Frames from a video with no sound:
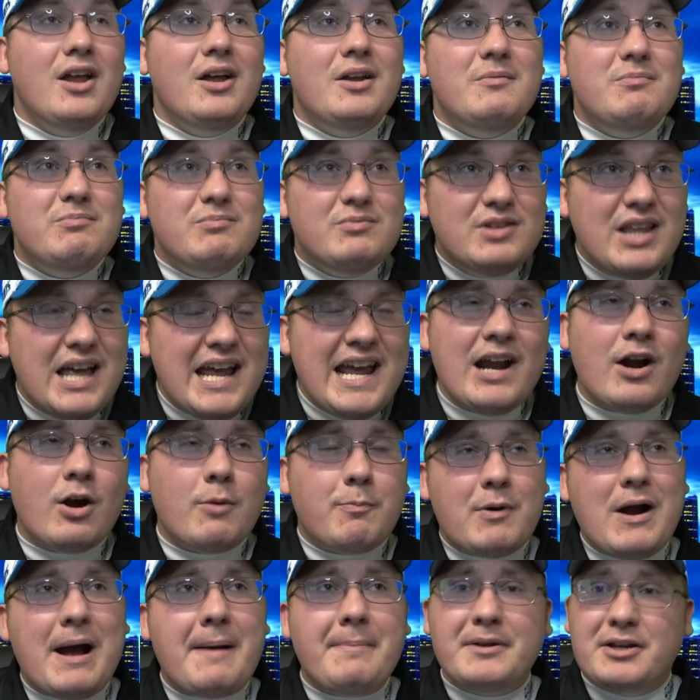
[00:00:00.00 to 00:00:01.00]
they are
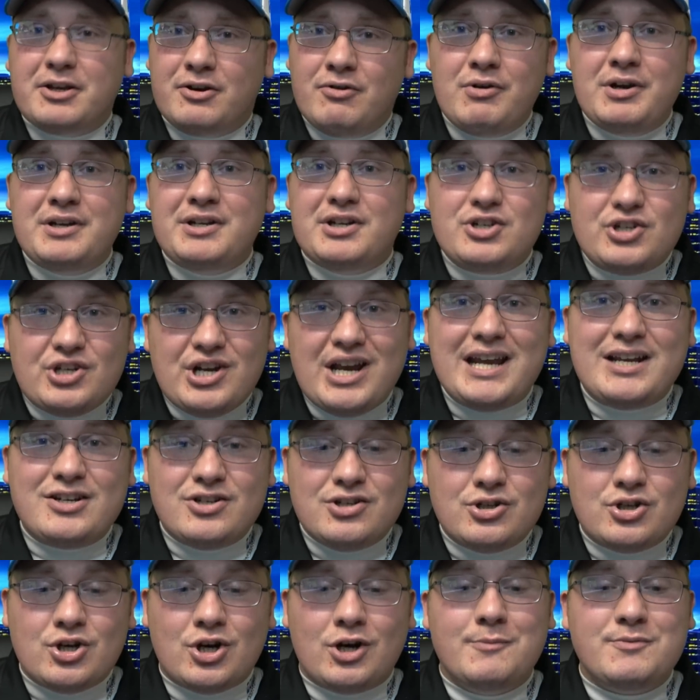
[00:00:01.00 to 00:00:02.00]
probably going to change
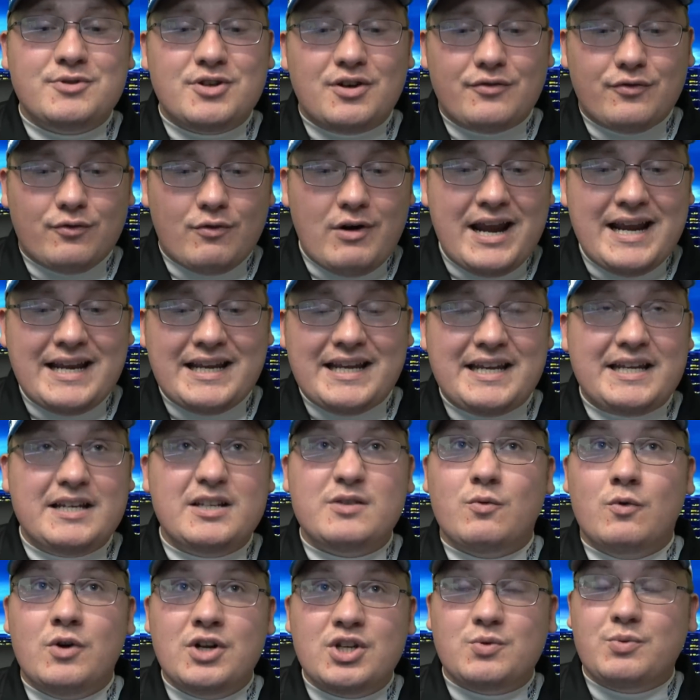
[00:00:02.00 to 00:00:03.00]
in terms of rankings
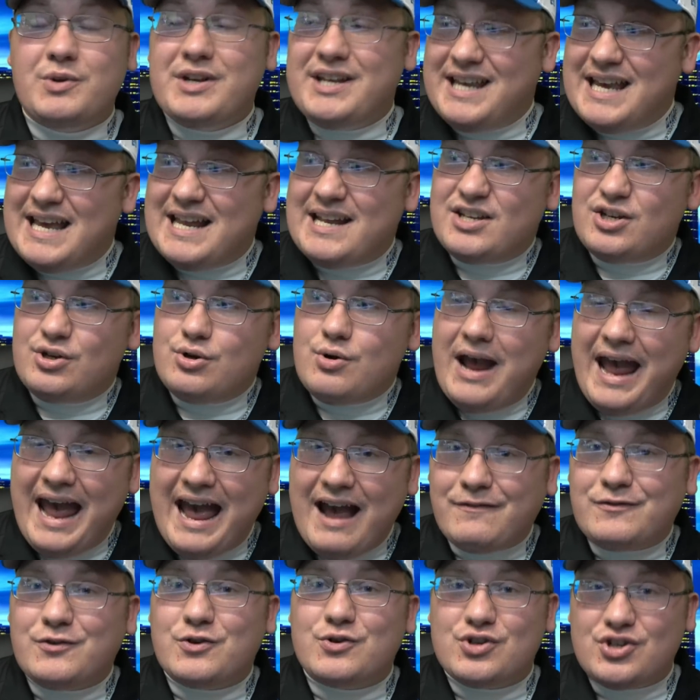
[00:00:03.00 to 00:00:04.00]
once we get to
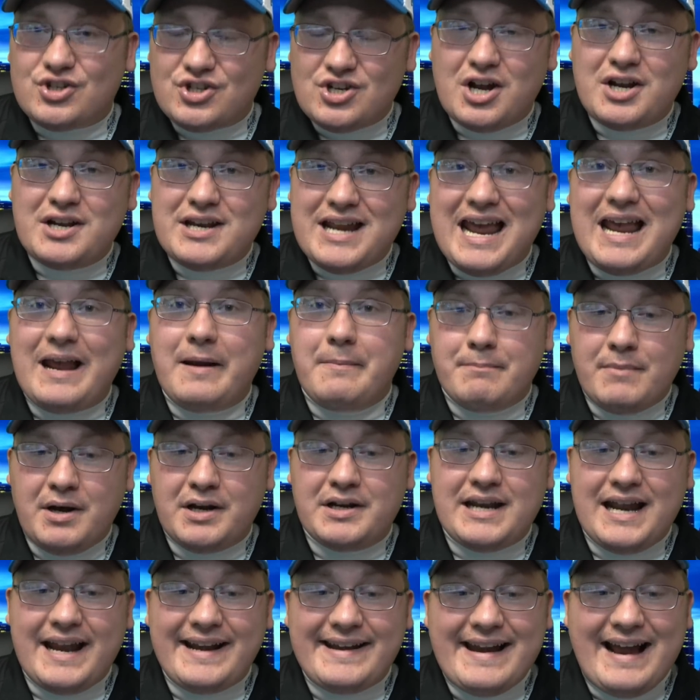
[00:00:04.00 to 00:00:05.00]
after Sunday and
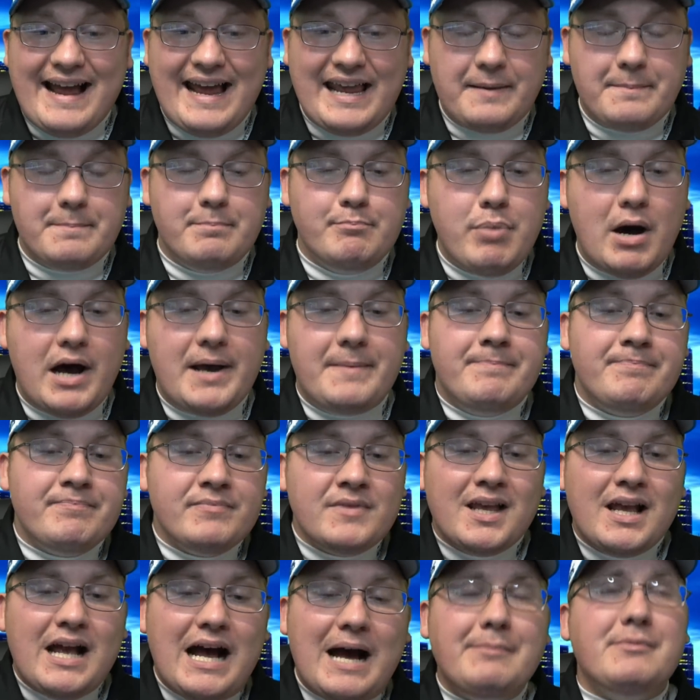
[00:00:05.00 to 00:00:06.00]
Monday night. But
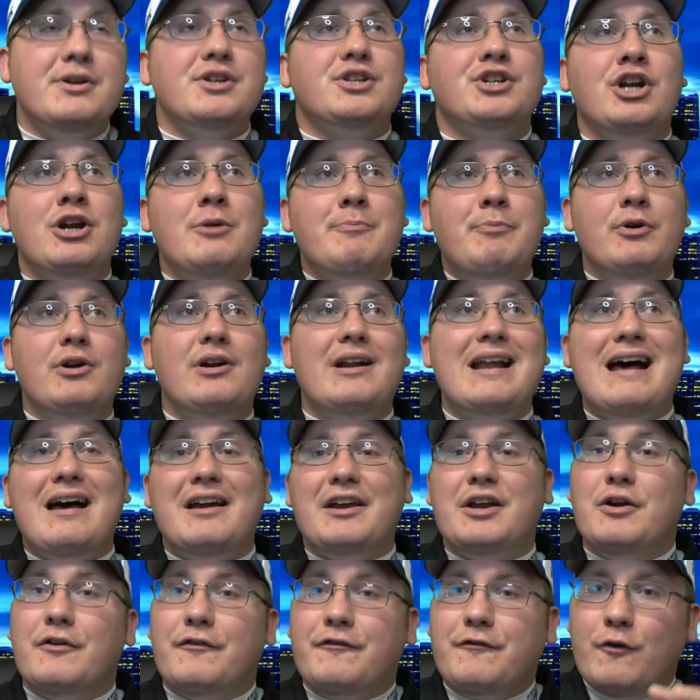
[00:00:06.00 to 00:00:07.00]
I'm just going to put it out
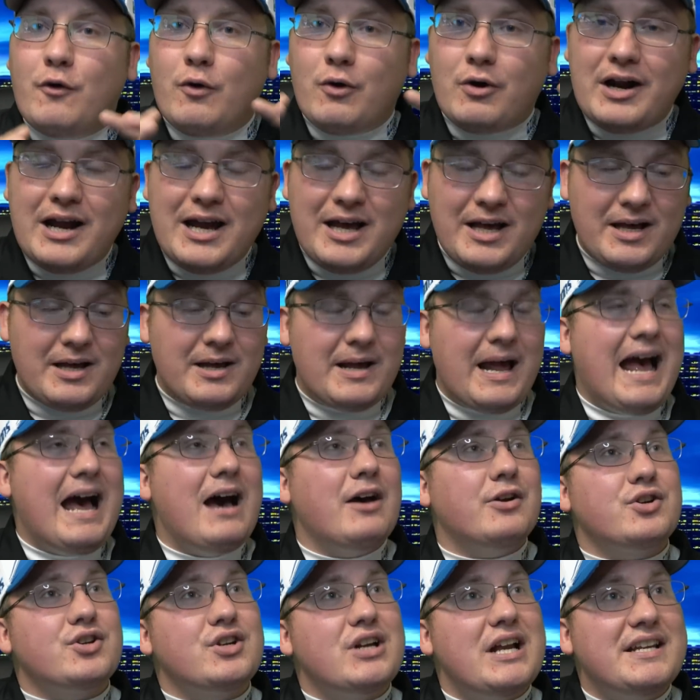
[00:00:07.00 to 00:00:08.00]
here for, how
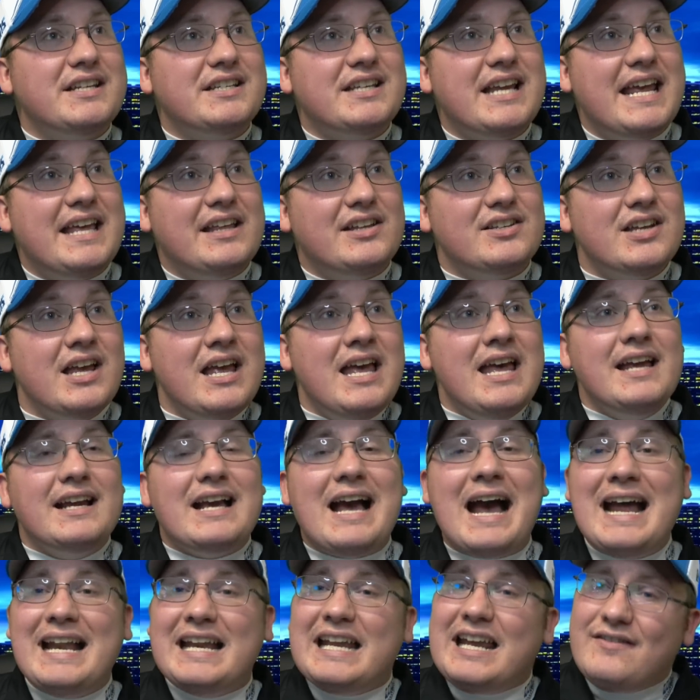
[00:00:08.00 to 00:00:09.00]
should I say this?
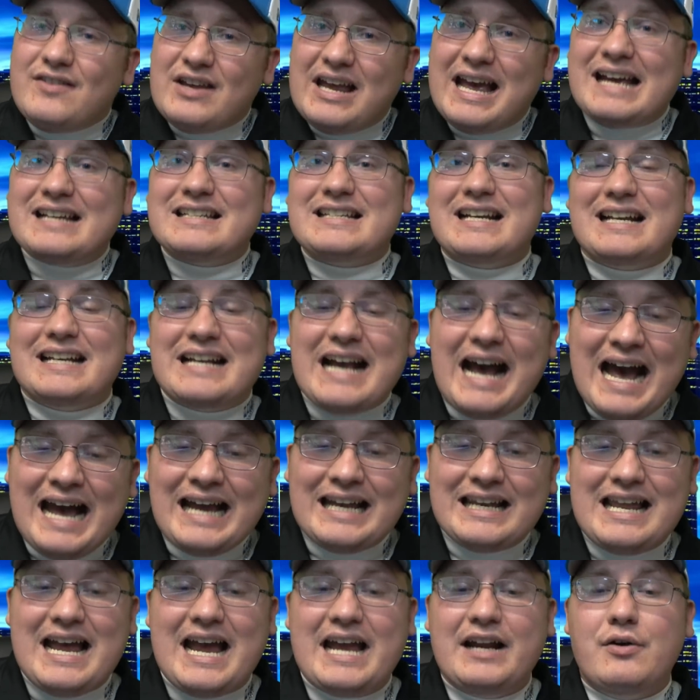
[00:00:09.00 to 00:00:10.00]
Kind of give you guys a
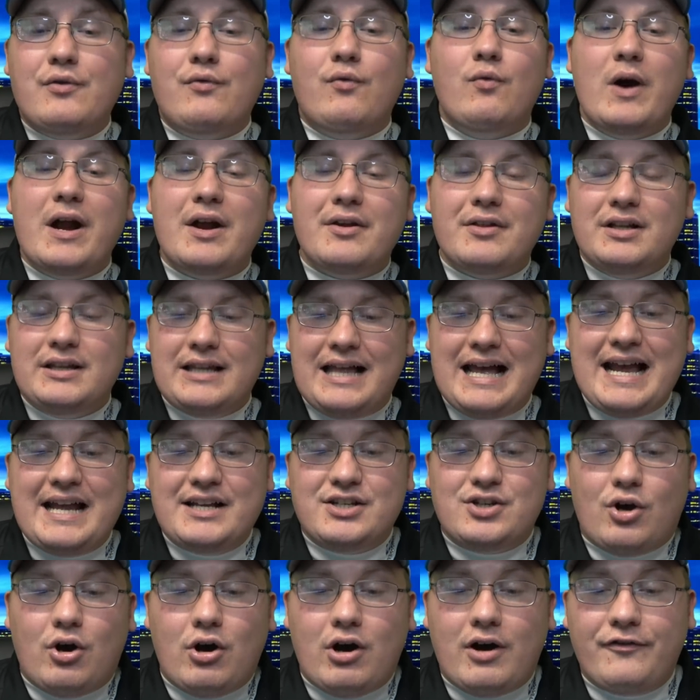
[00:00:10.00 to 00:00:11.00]
guideline of where the Lions
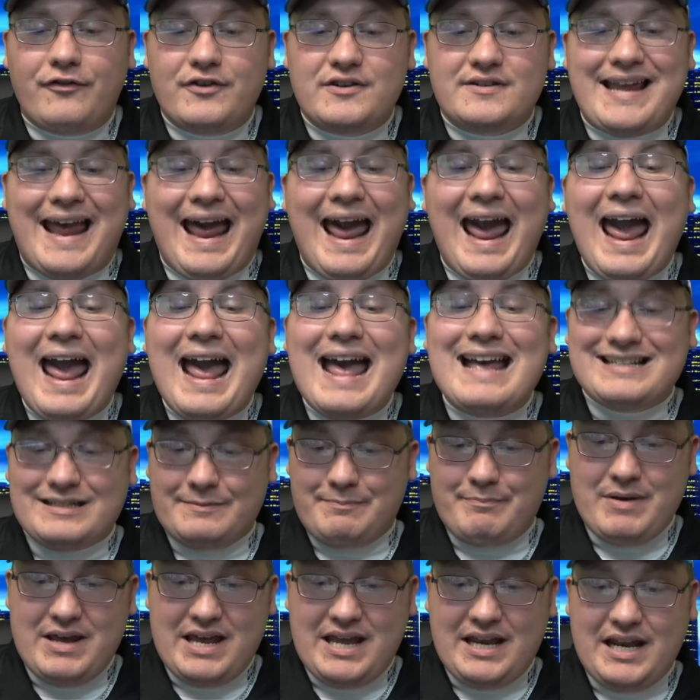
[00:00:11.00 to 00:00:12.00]
offense has
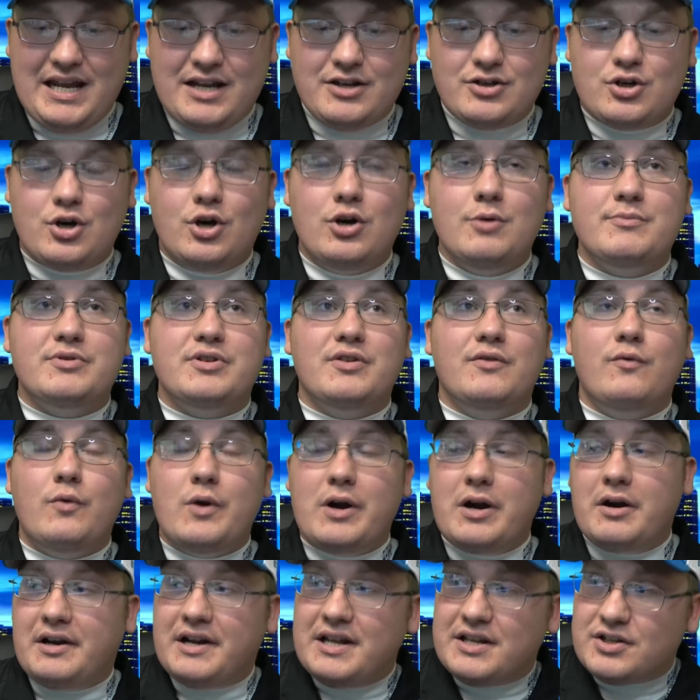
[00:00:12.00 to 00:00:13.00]
been in terms of
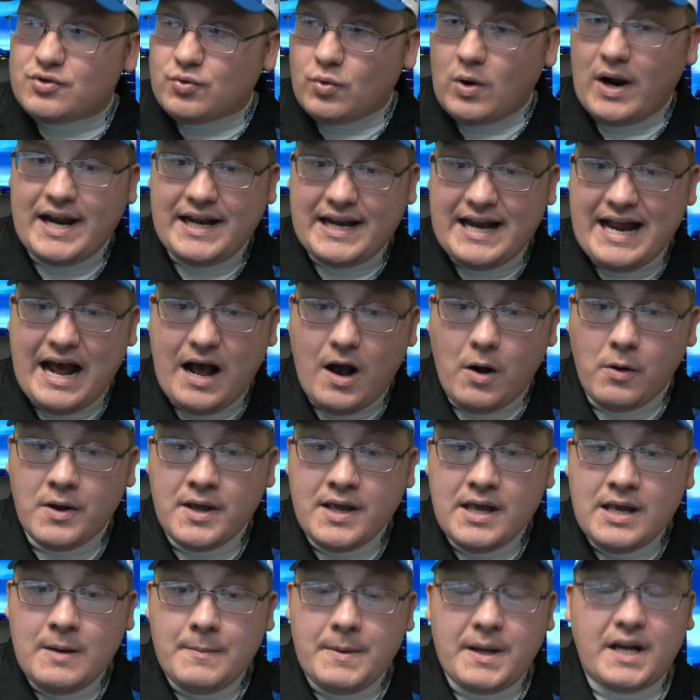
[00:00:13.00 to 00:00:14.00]
where it is right now.
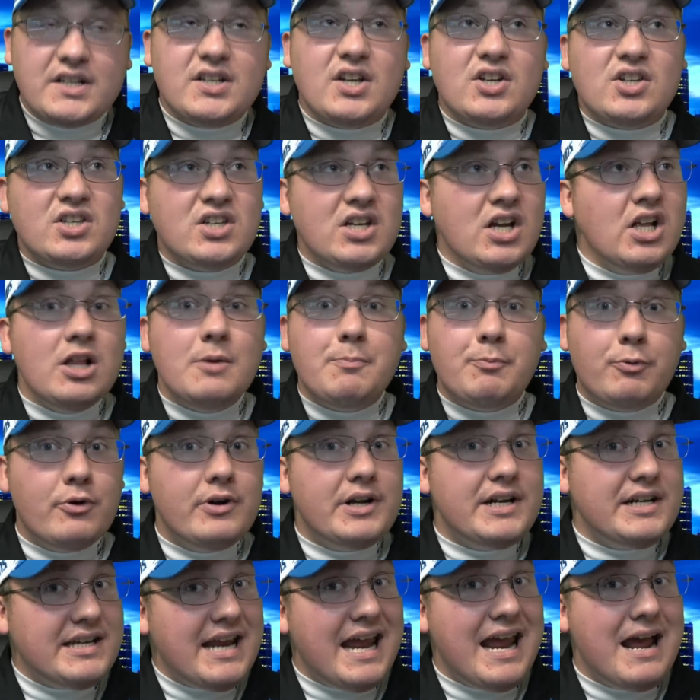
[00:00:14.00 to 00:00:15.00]
Because it's still a
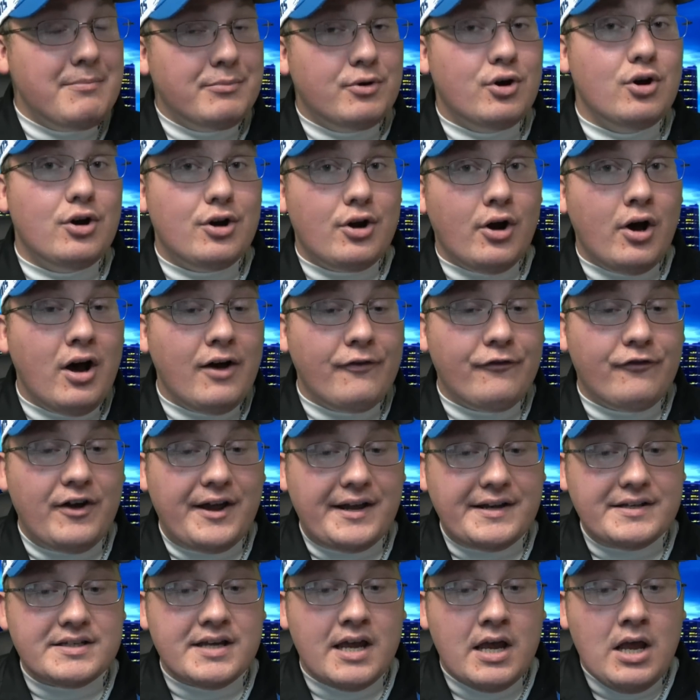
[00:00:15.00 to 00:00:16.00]
pretty damn good
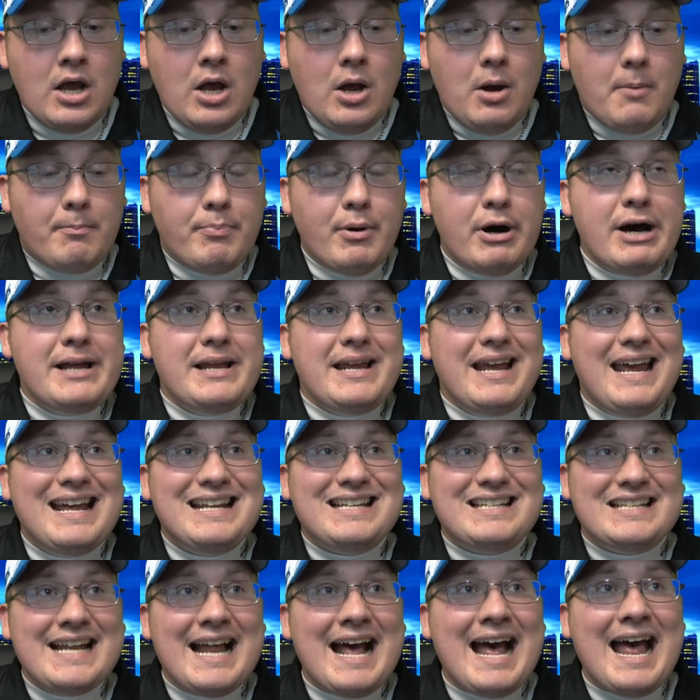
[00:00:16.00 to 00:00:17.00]
offense. But
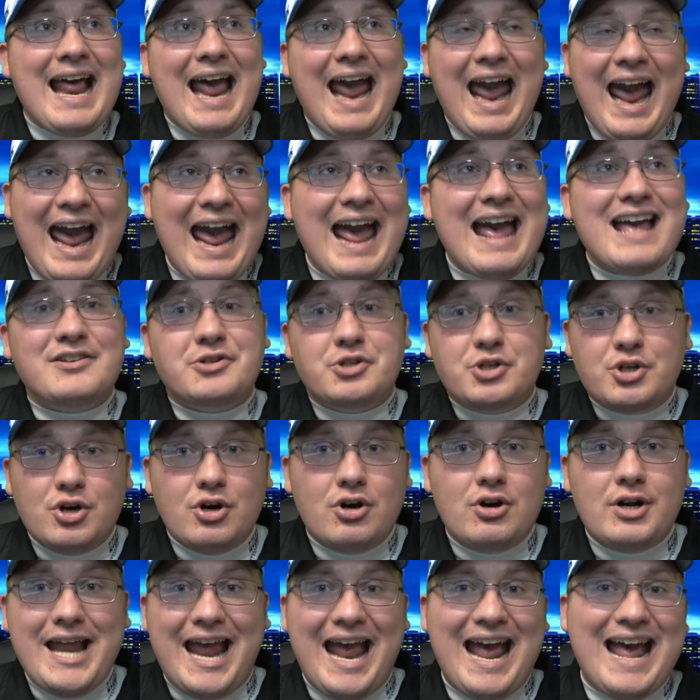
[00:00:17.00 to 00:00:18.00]
it's not as
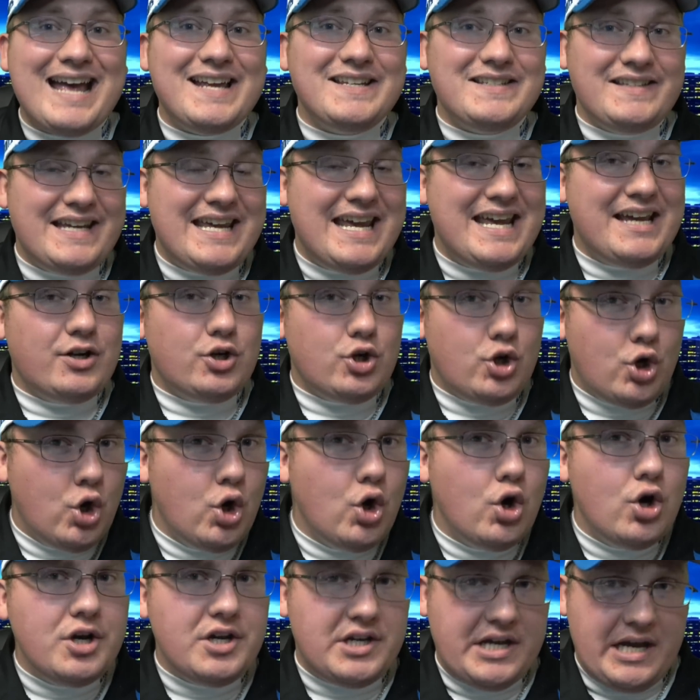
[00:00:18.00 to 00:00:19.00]
good as it
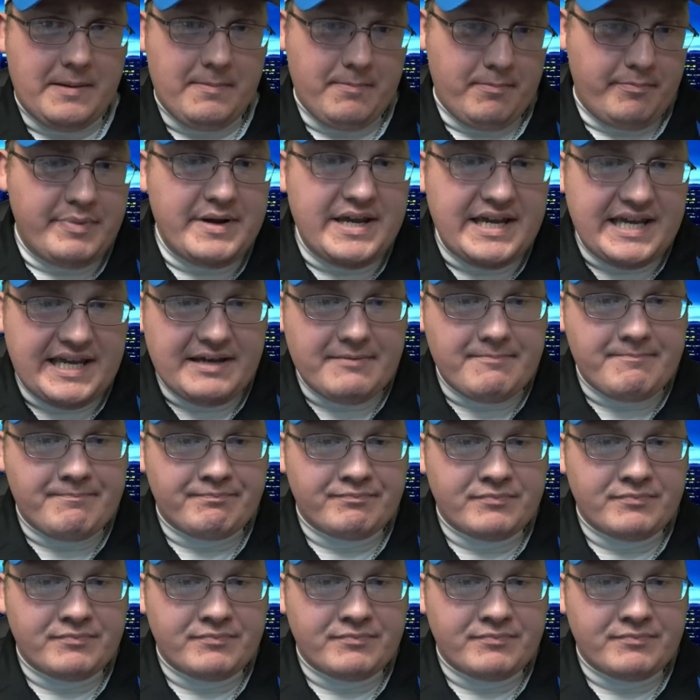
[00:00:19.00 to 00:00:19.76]
could be.